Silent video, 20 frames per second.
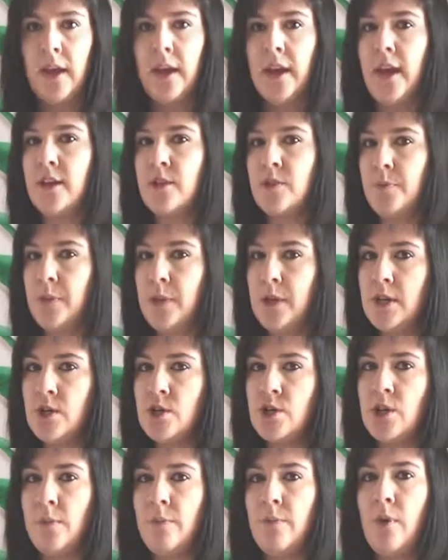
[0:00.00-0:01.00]

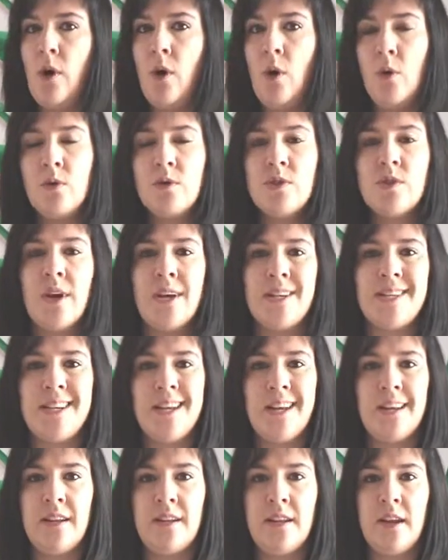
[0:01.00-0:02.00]
Entrepreneurship also has
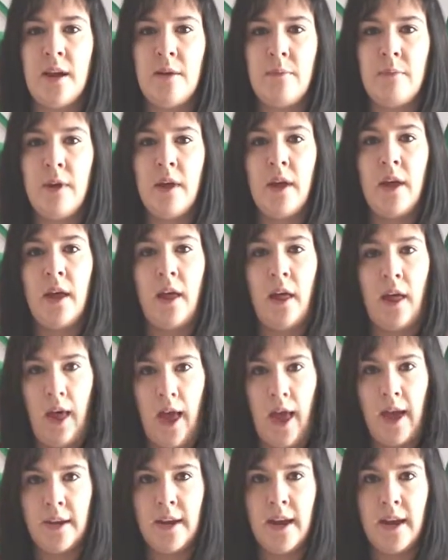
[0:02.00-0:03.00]
another name,
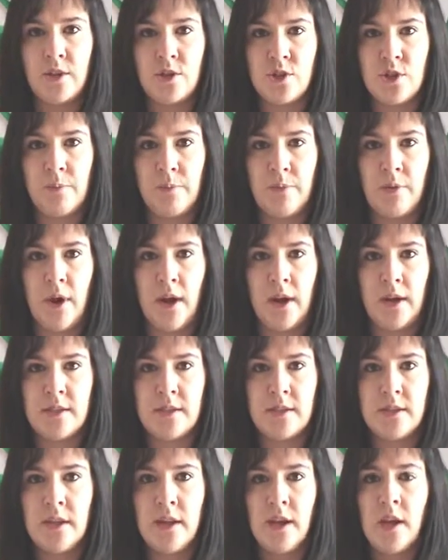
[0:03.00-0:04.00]
an
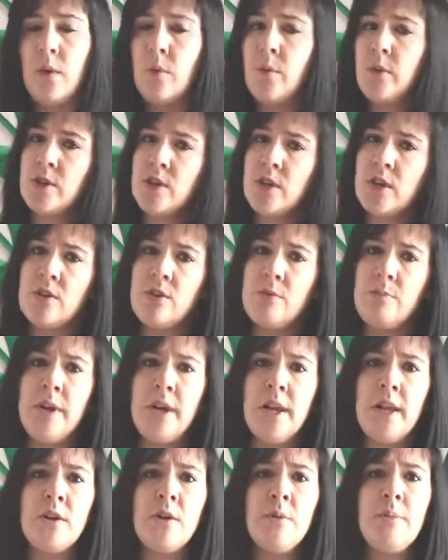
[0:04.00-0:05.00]
enterprise, which could
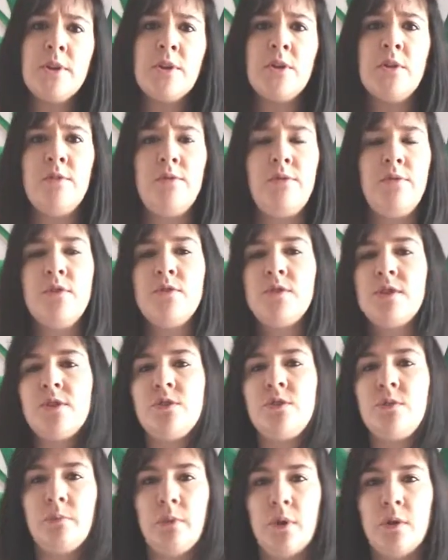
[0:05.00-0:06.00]
be a little bit confusing
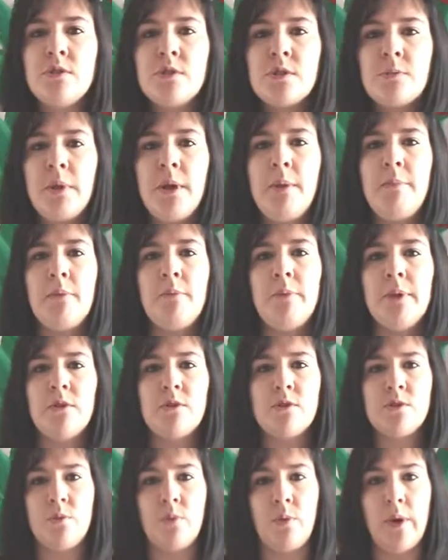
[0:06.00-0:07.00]
to most people
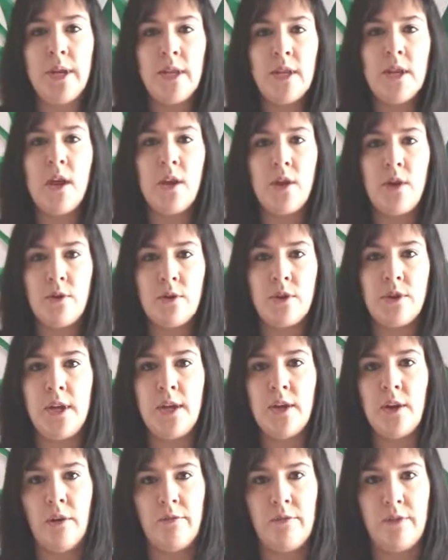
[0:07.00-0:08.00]
because when you
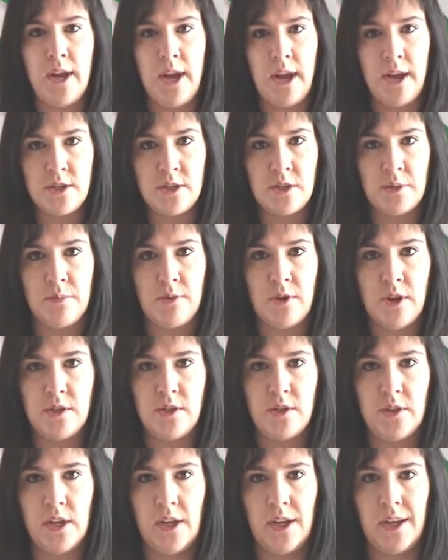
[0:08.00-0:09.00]
think of an enterprise,
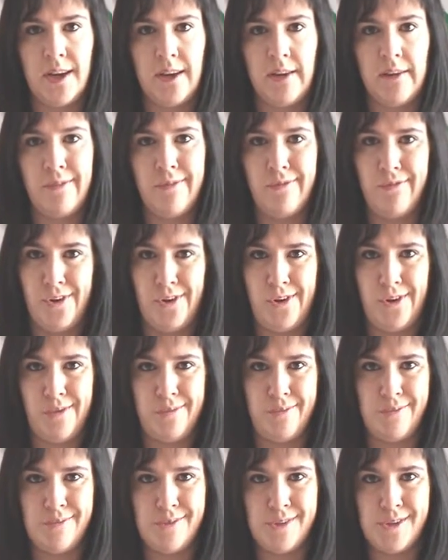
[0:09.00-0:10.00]
you're thinking
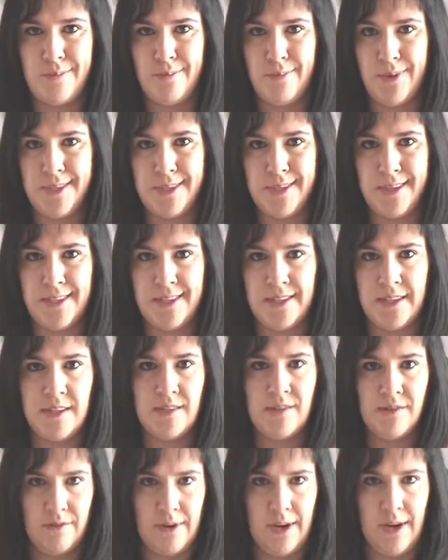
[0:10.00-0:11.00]
firms,
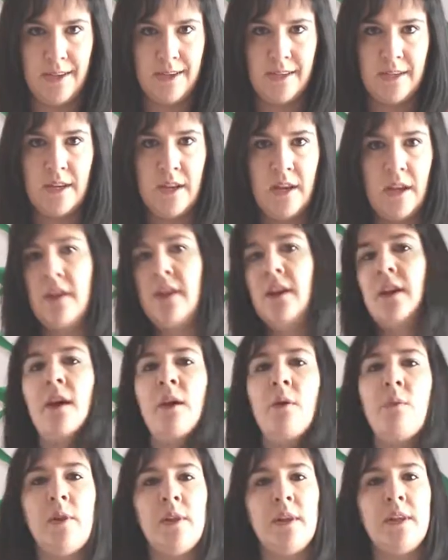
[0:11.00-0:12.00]
businesses, right?
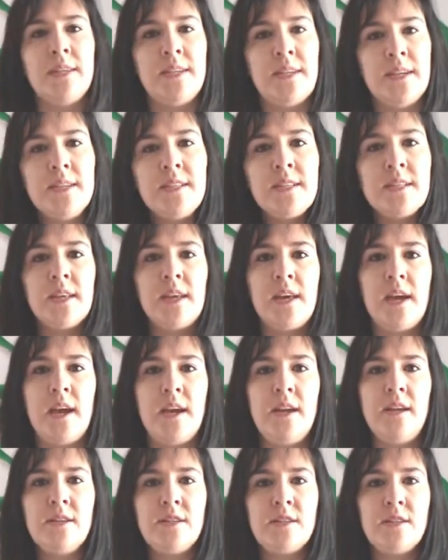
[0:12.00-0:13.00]
Well, in this
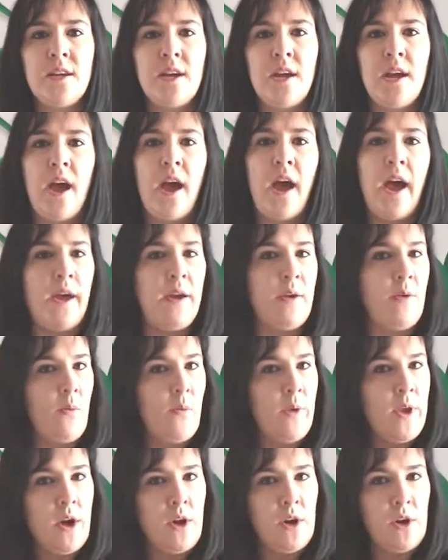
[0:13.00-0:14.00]
case,
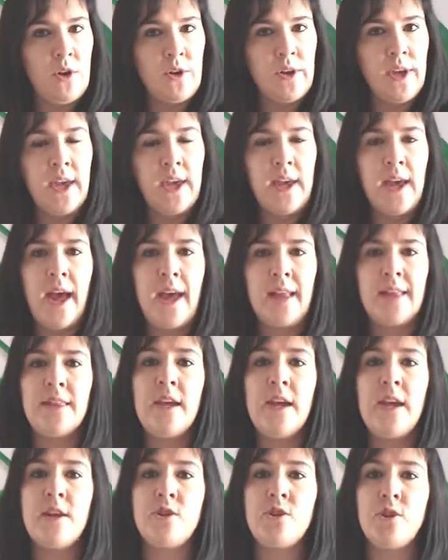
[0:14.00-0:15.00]
we are looking at
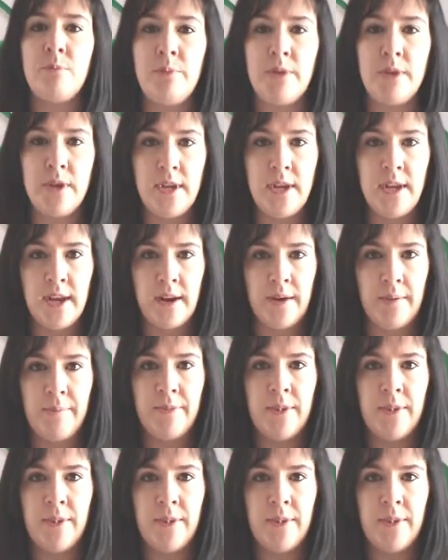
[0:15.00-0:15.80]
the entrepreneur,